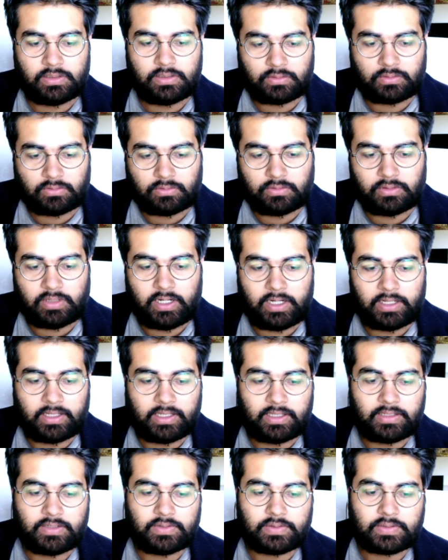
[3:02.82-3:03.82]
Core, and
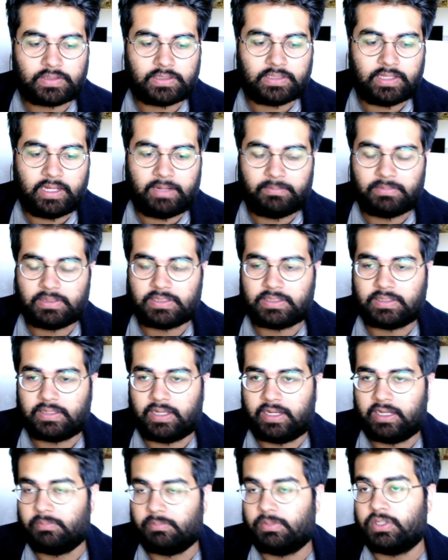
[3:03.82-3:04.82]
then you see the
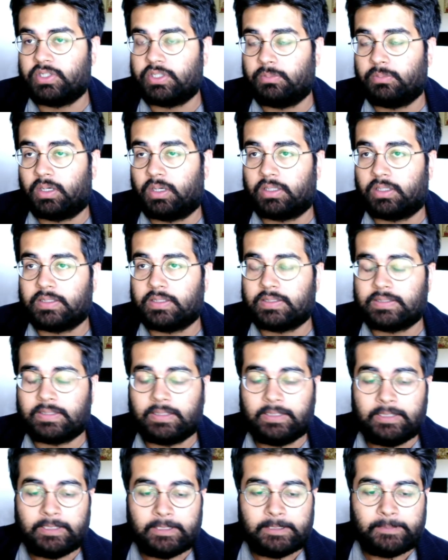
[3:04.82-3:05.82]
MSCI Emerging Markets.
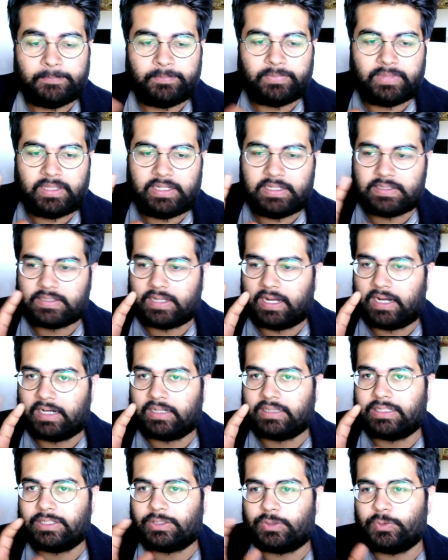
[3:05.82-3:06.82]
These are
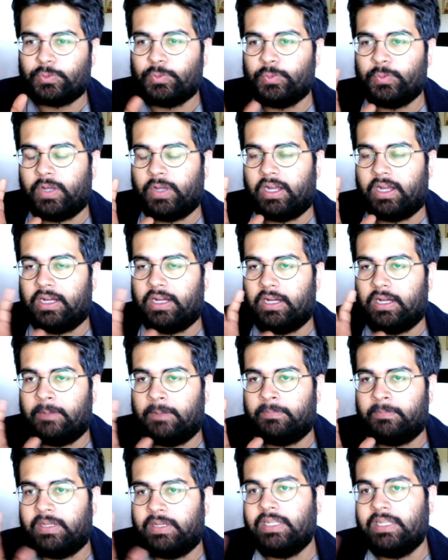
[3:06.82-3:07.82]
the two
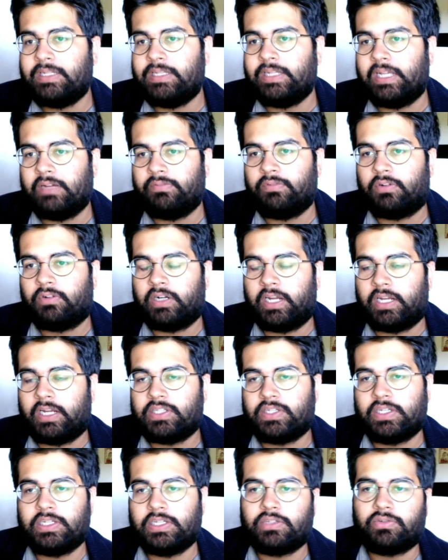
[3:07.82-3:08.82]
ETF or
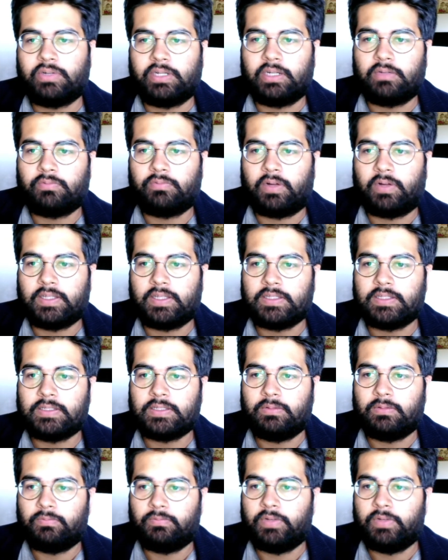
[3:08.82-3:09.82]
exchange traded funds
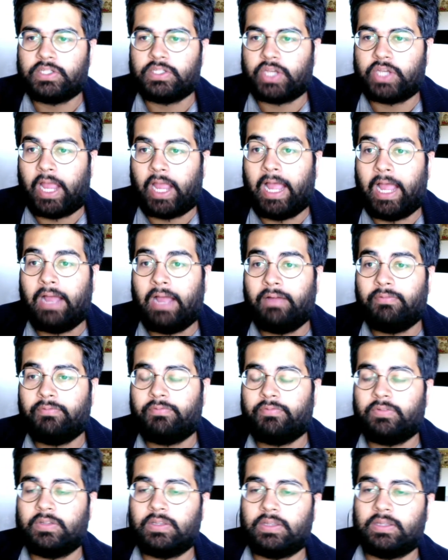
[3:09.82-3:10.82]
which
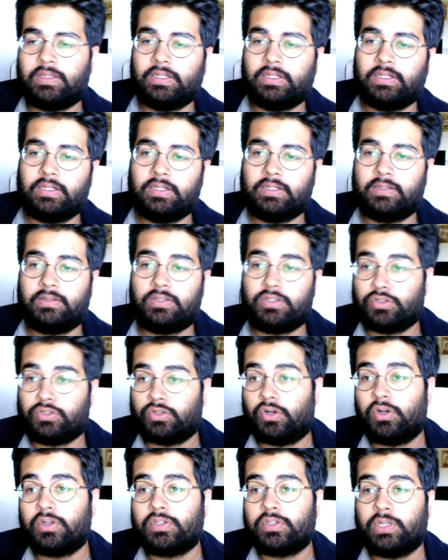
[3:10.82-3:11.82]
have the
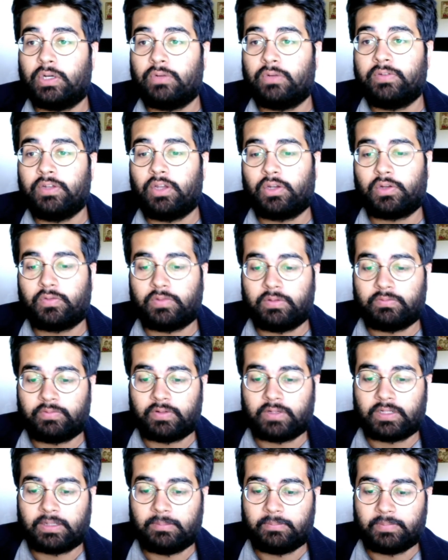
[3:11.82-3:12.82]
stocks of a lot of
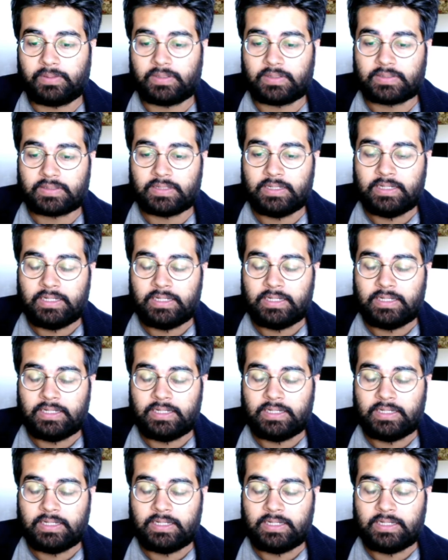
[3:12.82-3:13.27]
different companies.